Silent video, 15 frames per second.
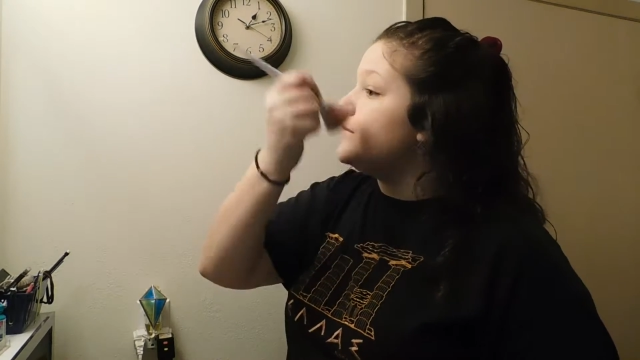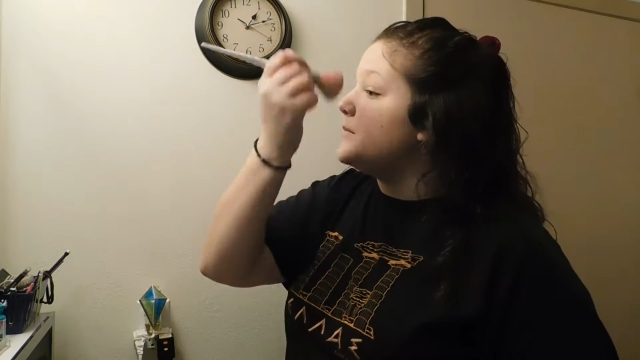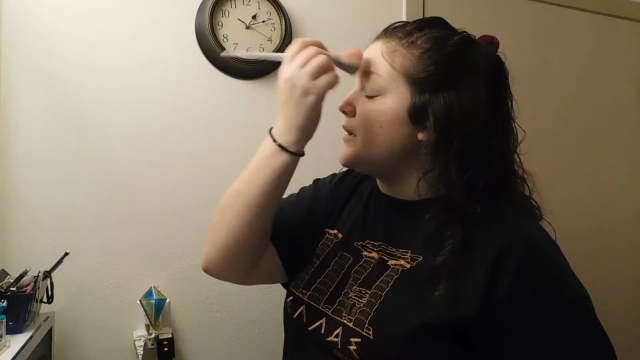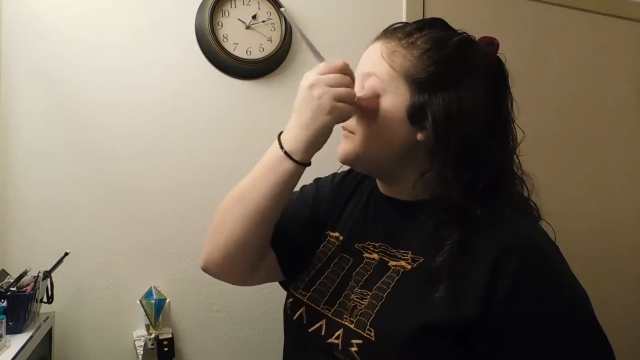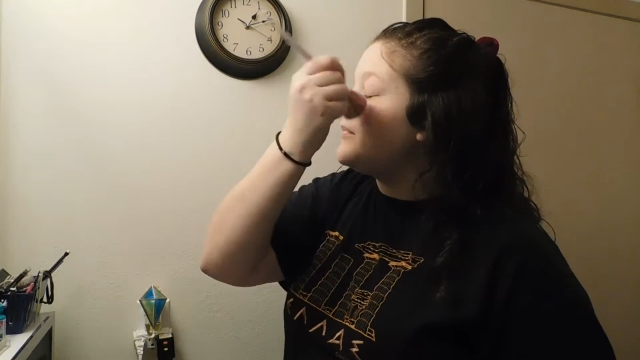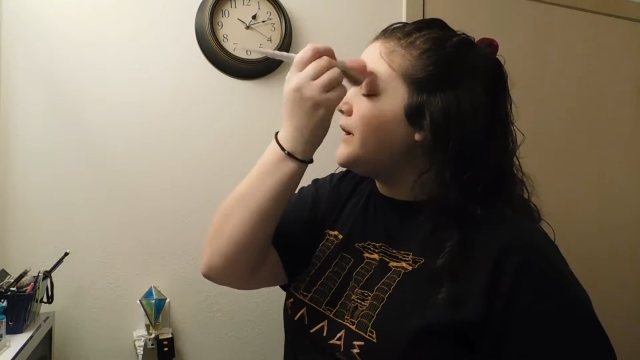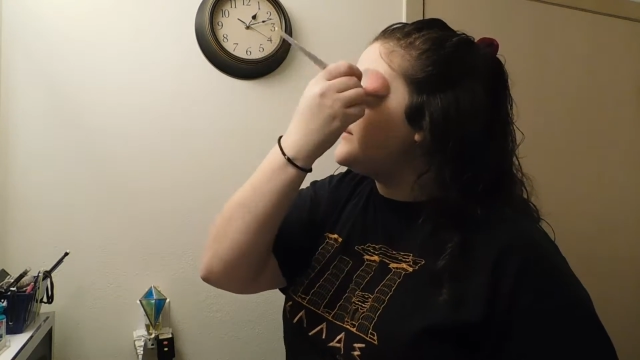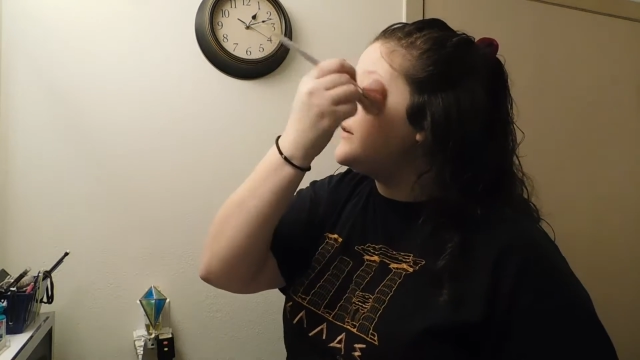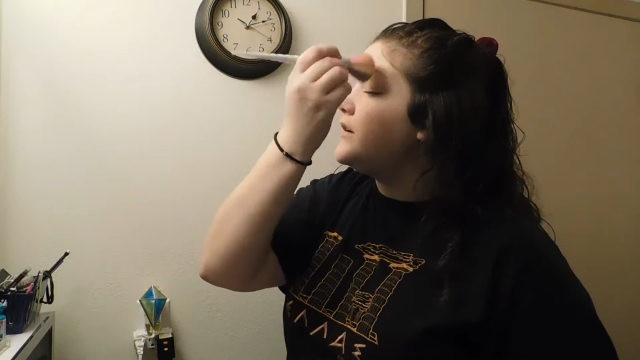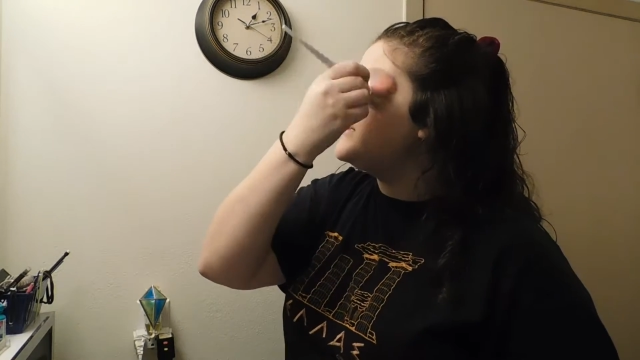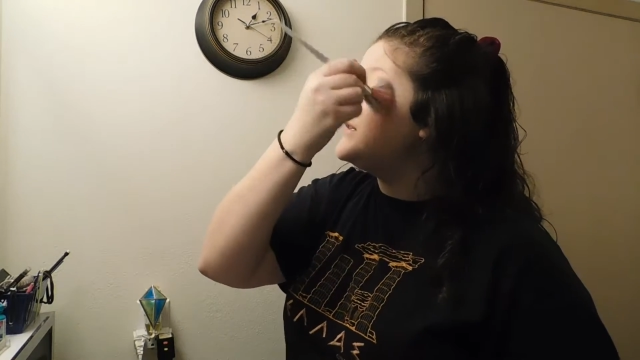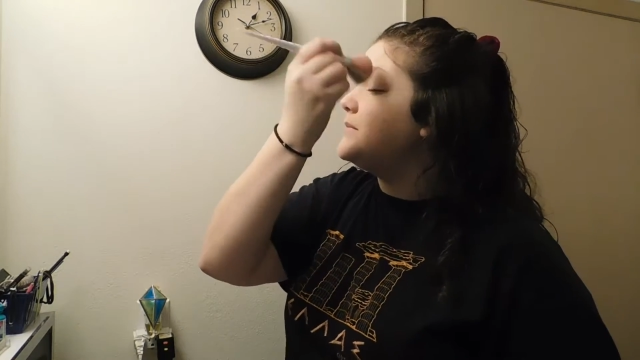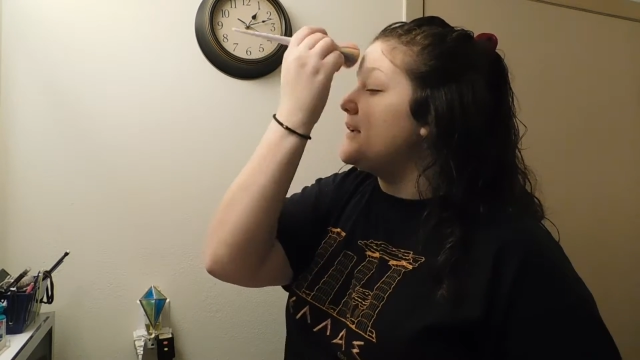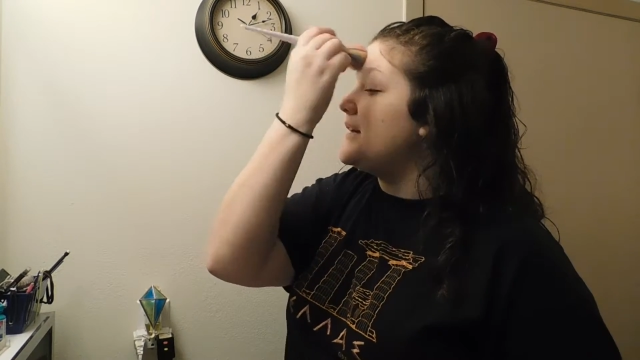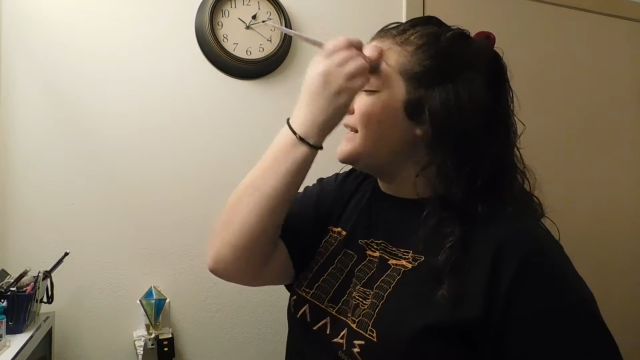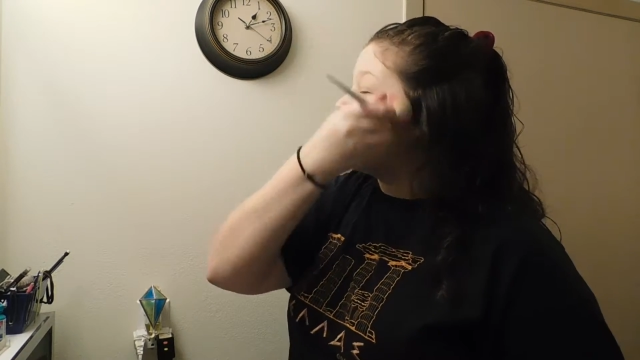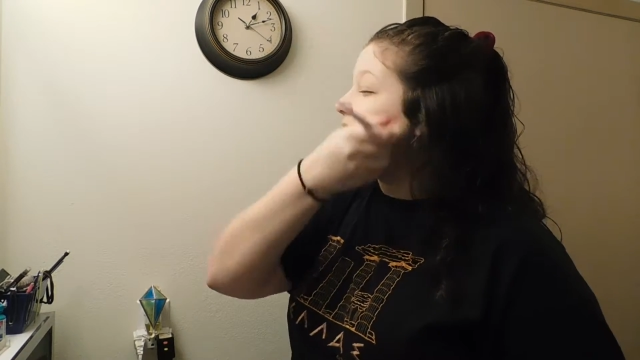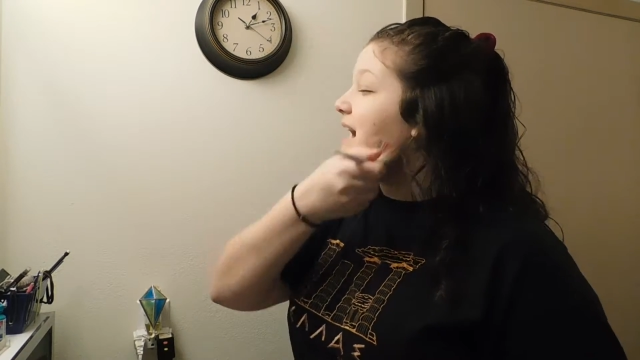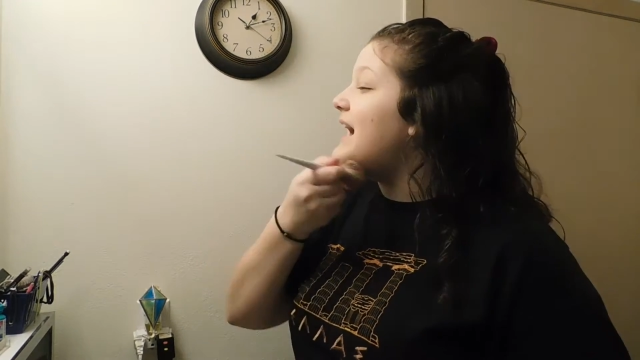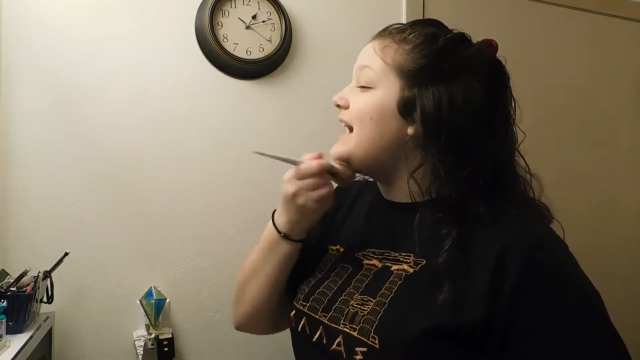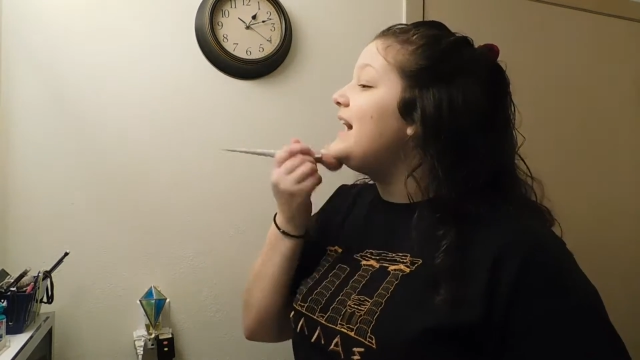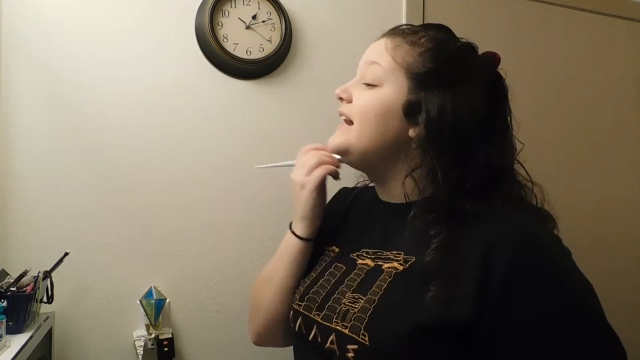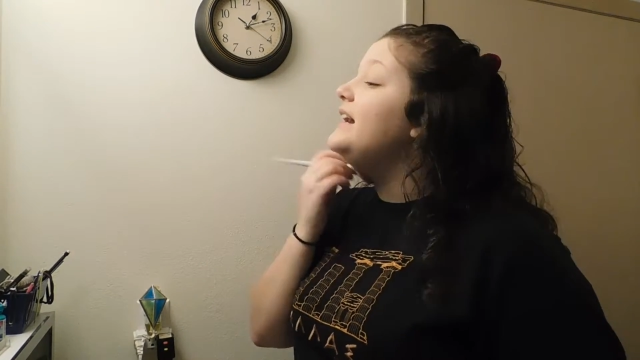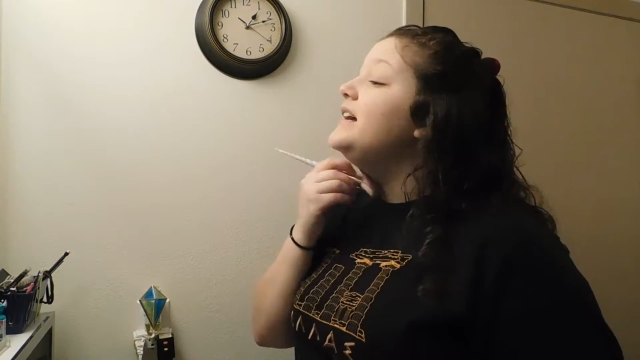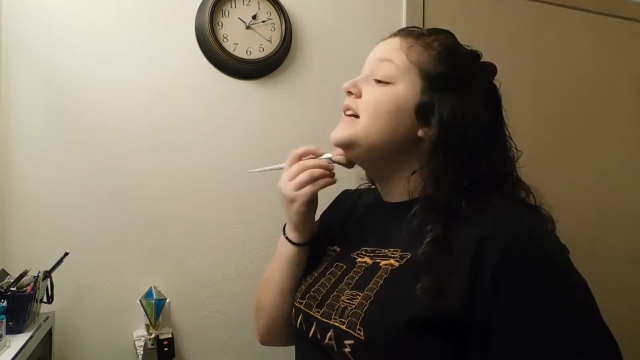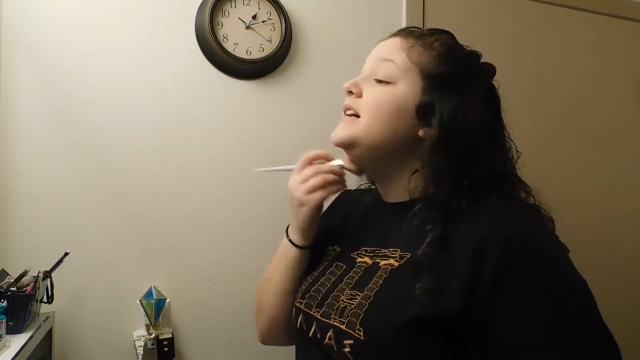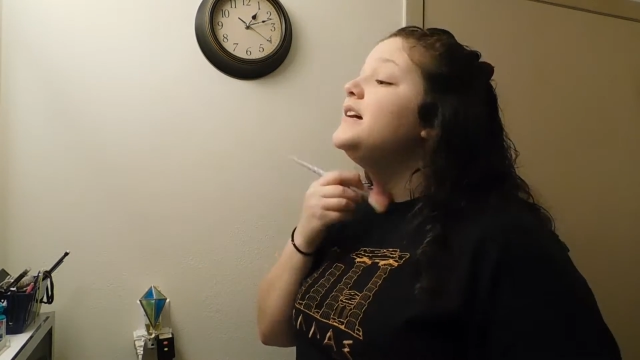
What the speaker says: my brothers and my dad